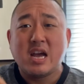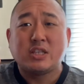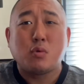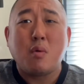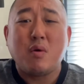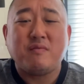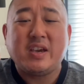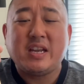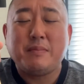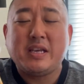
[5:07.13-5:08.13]
Do I want
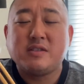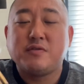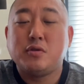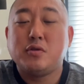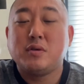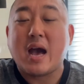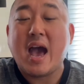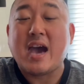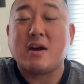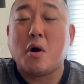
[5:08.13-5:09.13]
Vietnamese food? I
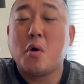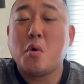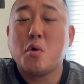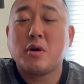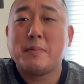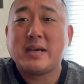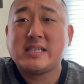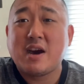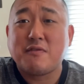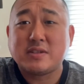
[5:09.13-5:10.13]
had a whole order picked
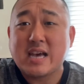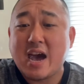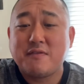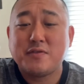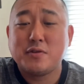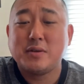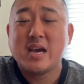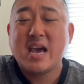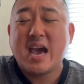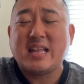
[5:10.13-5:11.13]
out for Thai food,
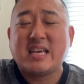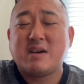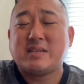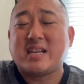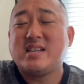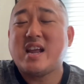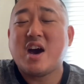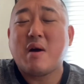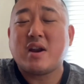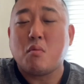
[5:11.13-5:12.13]
and then I was like,
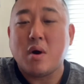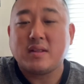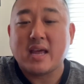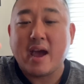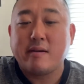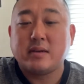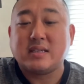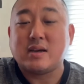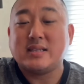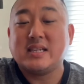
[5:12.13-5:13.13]
no, I don't want that.
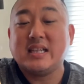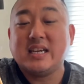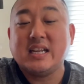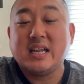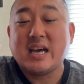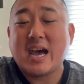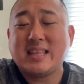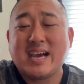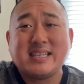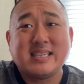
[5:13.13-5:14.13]
So I deleted it. I
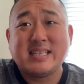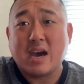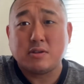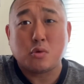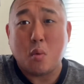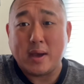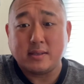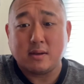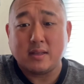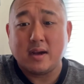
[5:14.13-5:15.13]
think I did that
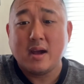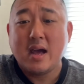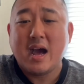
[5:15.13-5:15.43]
twice on there.